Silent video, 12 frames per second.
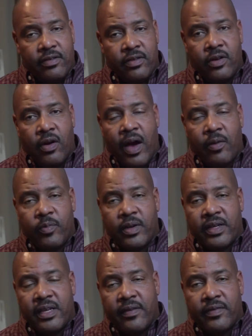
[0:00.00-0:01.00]
You know,
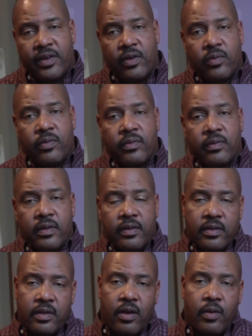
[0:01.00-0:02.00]
we'll never know,
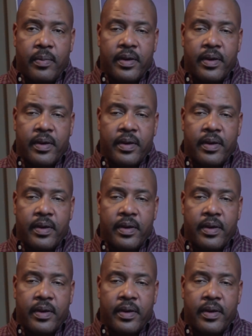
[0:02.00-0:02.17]
you know,